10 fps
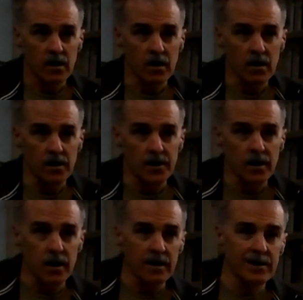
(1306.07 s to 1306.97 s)
are
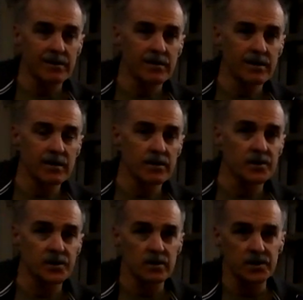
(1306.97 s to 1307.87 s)
not,
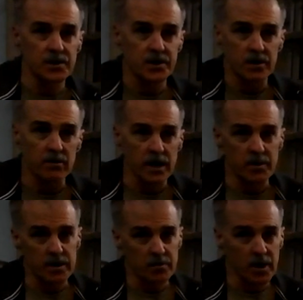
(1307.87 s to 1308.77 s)
there's
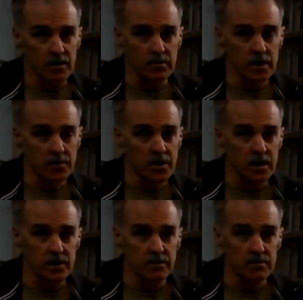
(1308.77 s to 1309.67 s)
disagreement
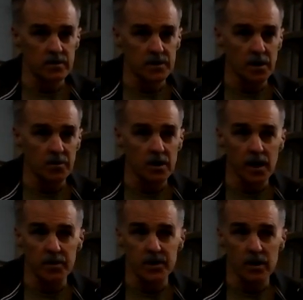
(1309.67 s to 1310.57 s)
among some
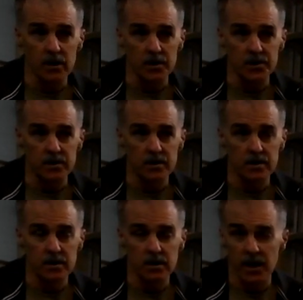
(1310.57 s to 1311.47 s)

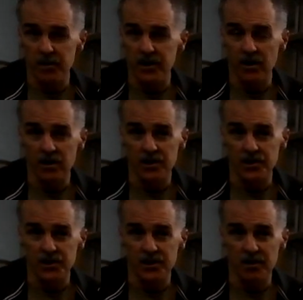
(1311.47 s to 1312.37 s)

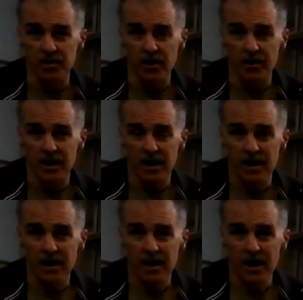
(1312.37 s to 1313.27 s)
climatologists about
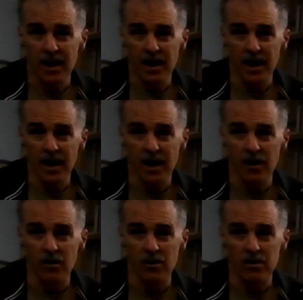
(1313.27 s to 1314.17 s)

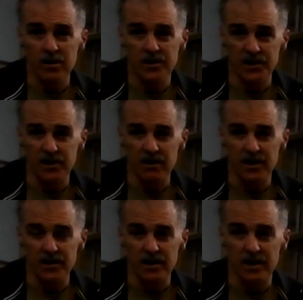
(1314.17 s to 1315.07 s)
how
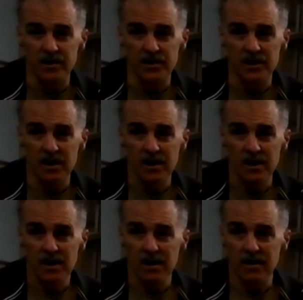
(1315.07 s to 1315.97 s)
serious it is.
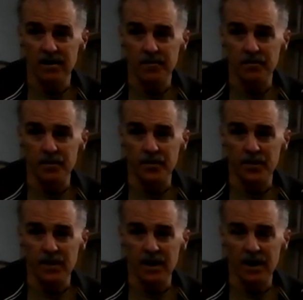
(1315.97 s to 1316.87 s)

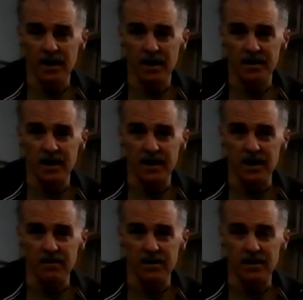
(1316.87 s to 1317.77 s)
I think
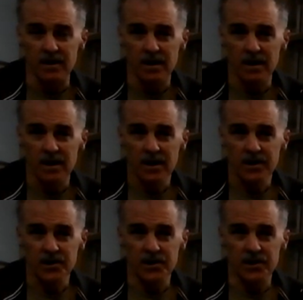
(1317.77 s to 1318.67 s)
even
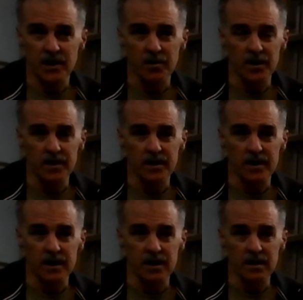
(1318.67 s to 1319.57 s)
some of
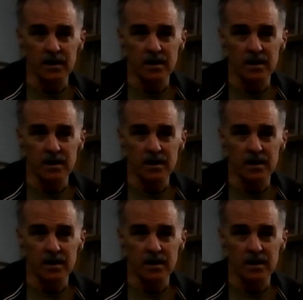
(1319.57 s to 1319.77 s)
the